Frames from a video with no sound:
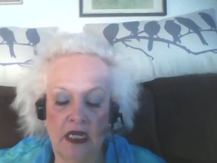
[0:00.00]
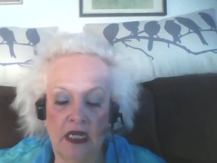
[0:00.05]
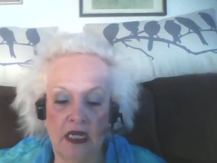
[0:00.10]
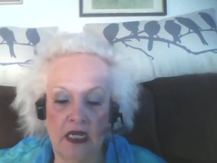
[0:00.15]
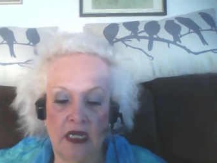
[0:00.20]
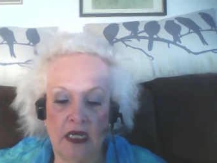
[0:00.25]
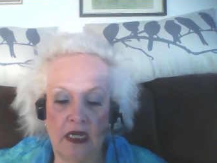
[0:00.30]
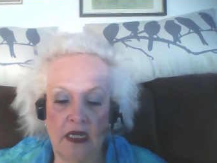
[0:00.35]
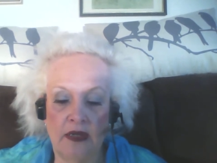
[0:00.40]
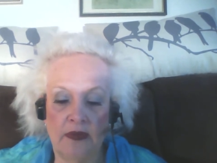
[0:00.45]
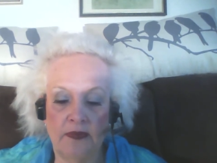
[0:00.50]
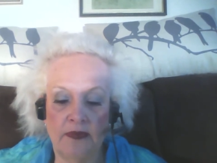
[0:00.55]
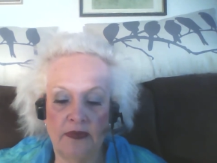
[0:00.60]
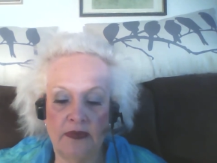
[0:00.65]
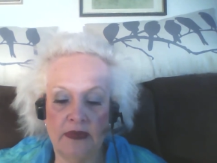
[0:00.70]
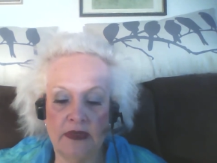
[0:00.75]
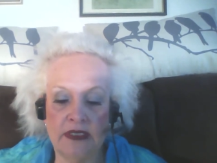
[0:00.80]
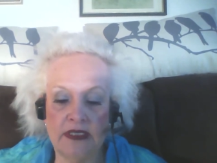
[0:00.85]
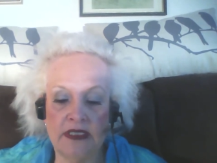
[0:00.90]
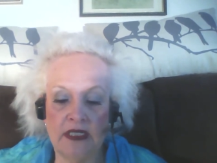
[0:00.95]
Um,
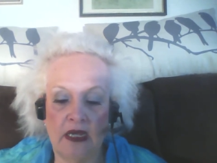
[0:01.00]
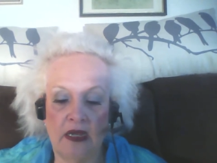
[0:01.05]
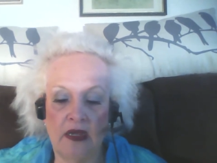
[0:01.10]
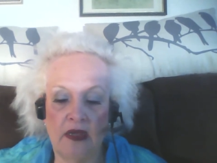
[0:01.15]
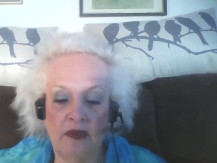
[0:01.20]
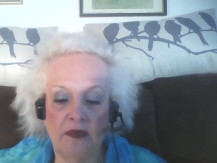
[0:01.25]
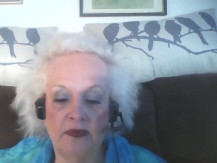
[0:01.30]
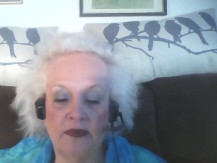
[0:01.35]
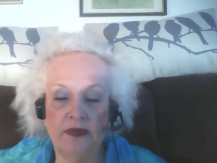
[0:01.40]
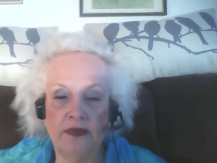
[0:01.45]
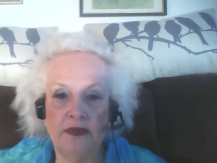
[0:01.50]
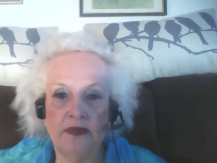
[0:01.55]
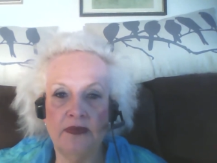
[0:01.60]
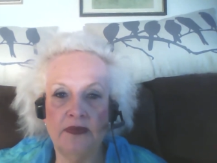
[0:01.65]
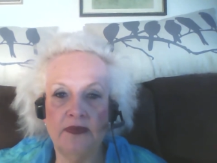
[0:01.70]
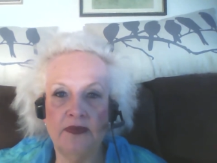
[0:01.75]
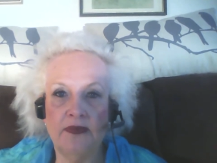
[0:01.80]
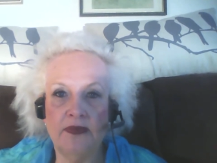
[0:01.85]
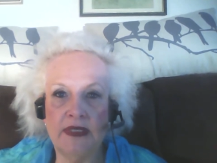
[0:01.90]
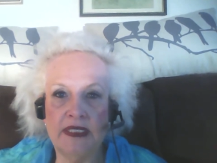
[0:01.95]
Psalm
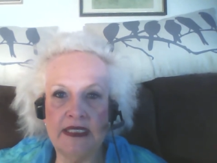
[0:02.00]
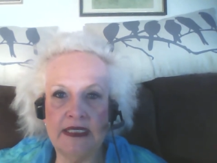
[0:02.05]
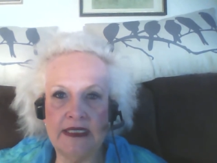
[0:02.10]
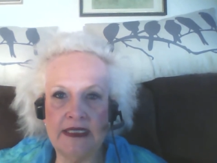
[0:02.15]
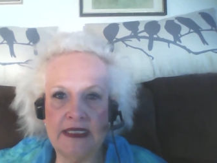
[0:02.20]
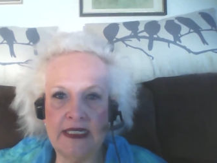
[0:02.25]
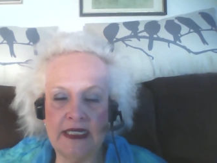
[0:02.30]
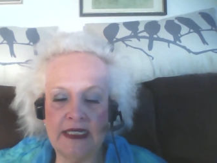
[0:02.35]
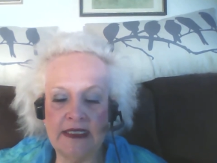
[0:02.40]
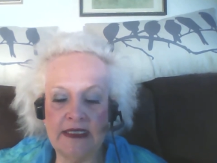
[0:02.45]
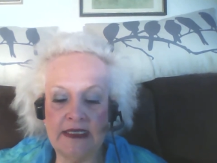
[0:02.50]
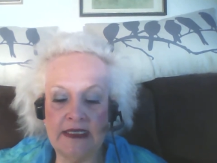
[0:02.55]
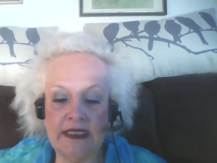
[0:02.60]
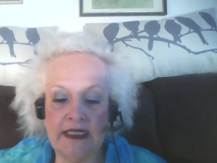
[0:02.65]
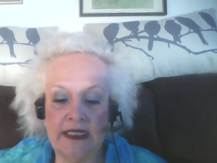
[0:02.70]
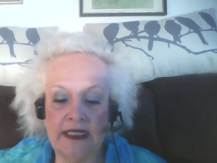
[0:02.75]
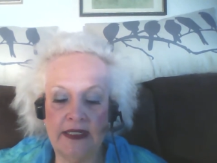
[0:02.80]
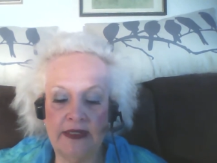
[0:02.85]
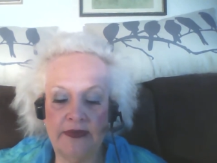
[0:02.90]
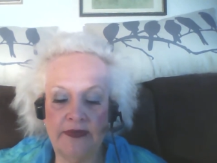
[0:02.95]

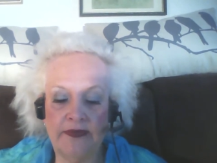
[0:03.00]
60.